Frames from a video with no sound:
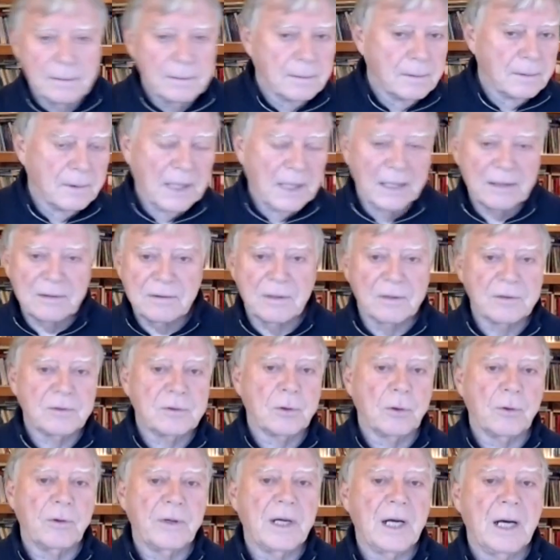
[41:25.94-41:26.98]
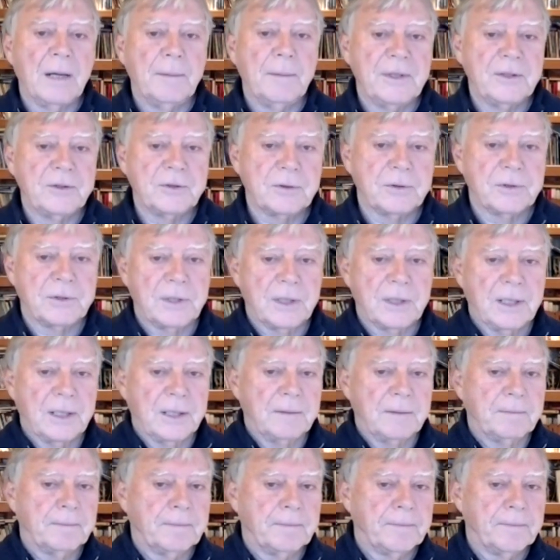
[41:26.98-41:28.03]
That's the story I'm interested
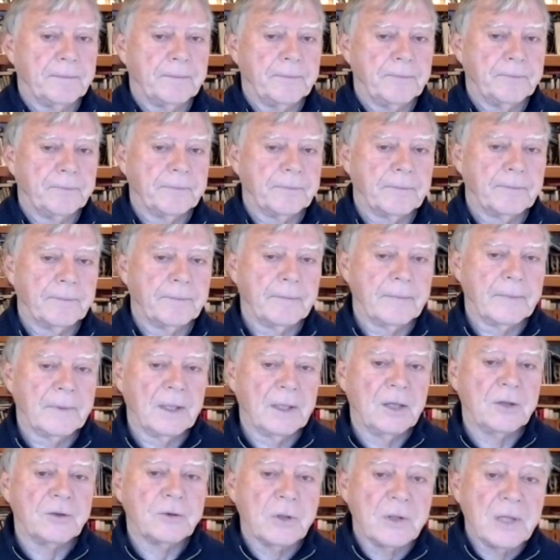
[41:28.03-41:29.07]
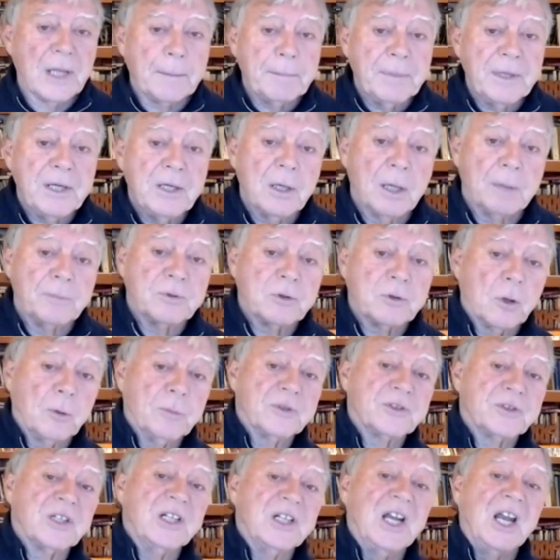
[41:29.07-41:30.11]
in. Mm. So that becomes
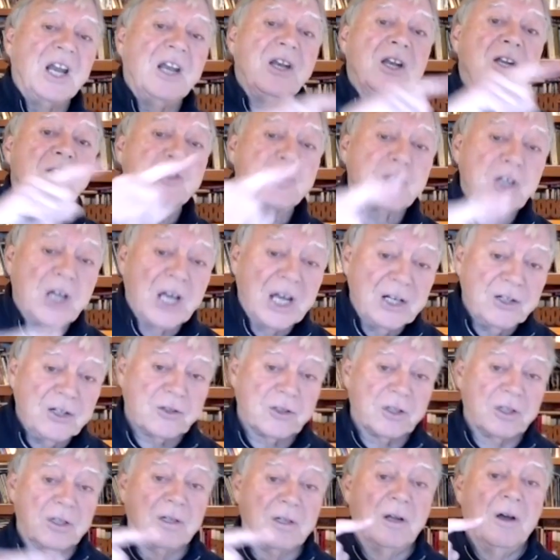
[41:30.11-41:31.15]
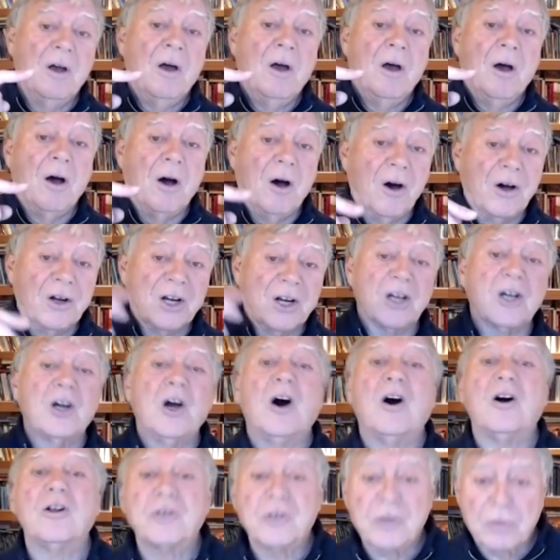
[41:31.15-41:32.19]
almost an initiation on a
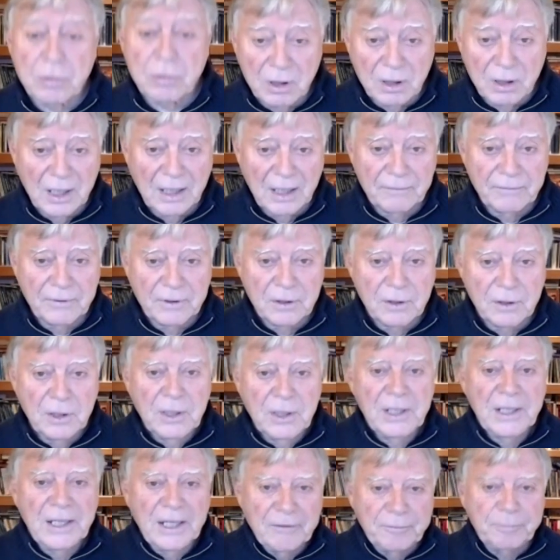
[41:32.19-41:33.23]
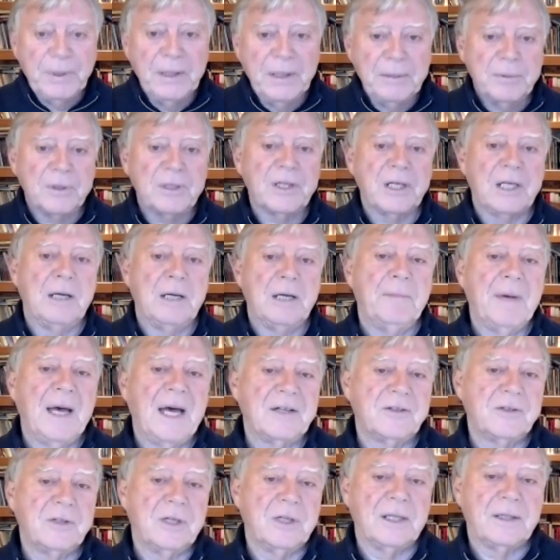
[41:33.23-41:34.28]
cultural level, if people can
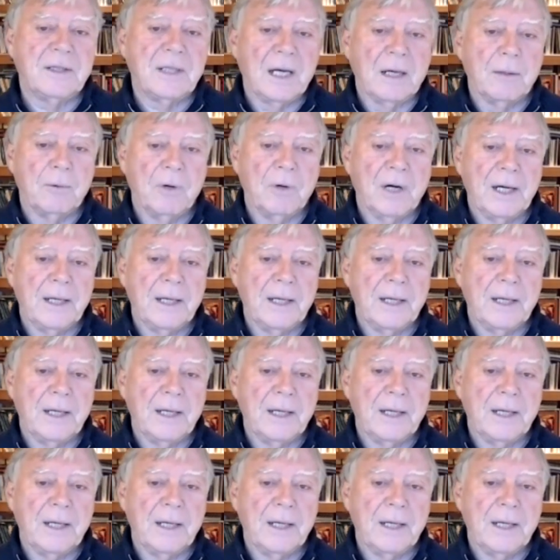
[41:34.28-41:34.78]
imagine it that way.